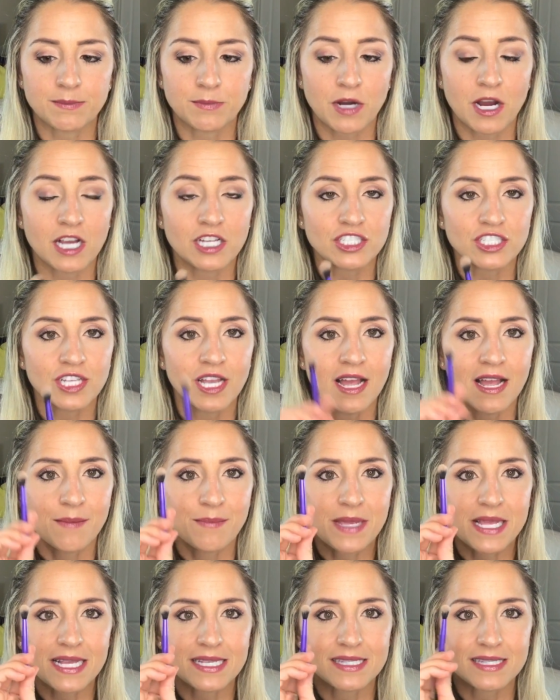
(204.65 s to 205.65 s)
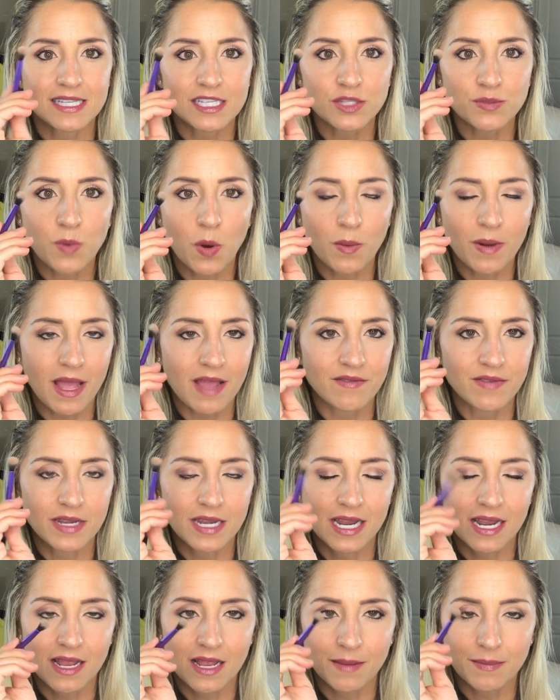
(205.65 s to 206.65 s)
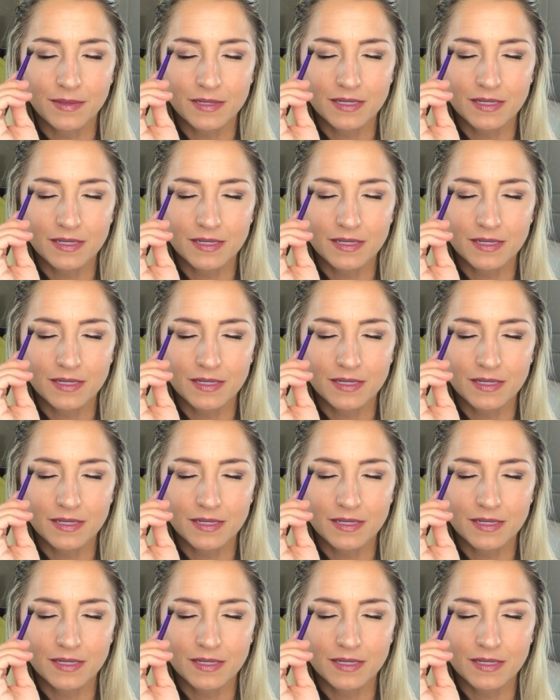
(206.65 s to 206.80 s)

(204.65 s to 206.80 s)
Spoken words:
brush because this won't have any